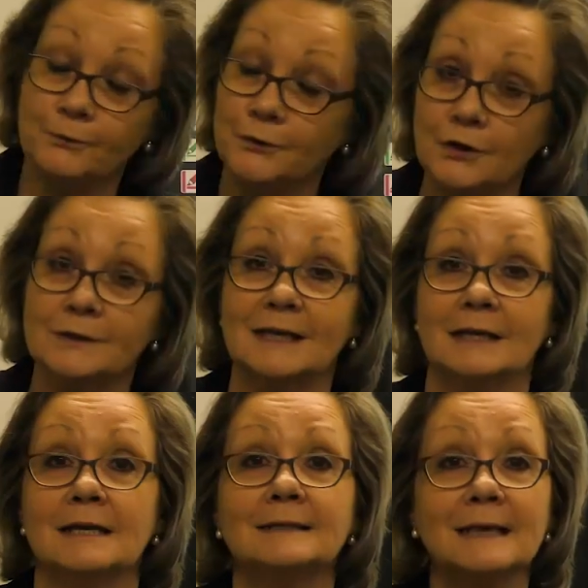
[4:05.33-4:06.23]

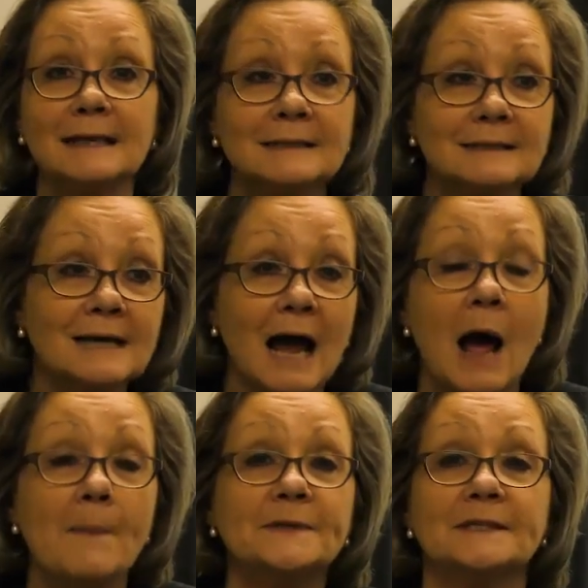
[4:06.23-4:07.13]
using this is to
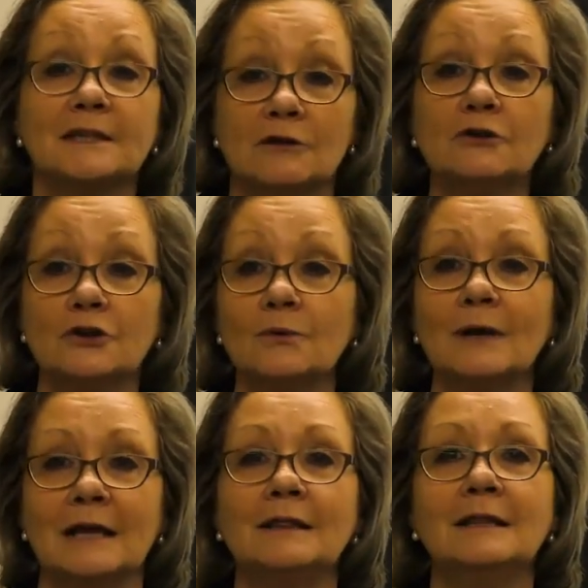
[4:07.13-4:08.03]
upskill you
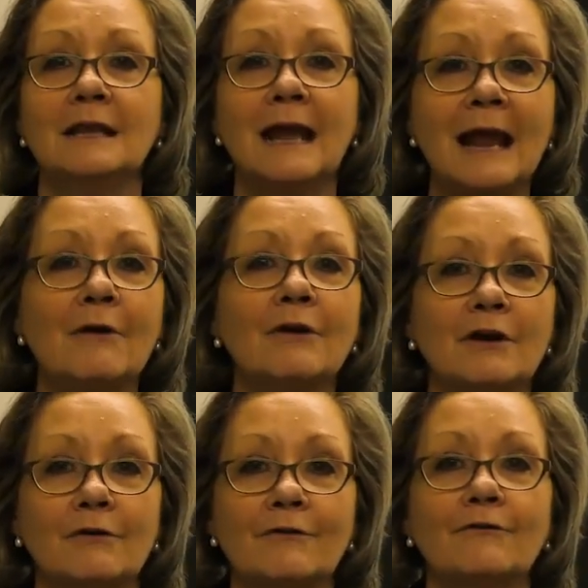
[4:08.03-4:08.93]
in the
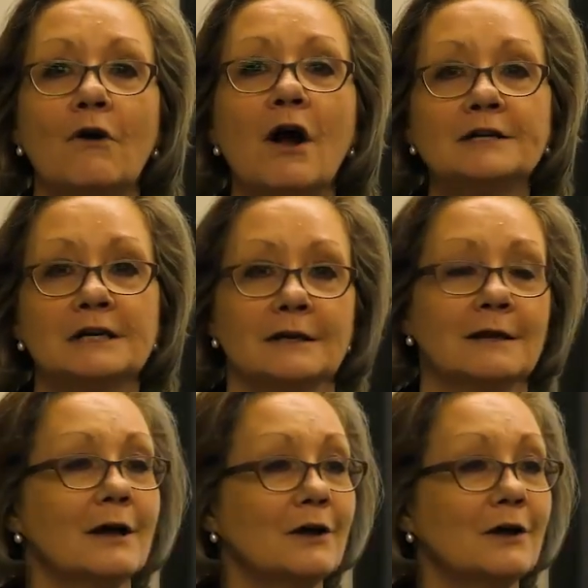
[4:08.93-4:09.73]
area of writing.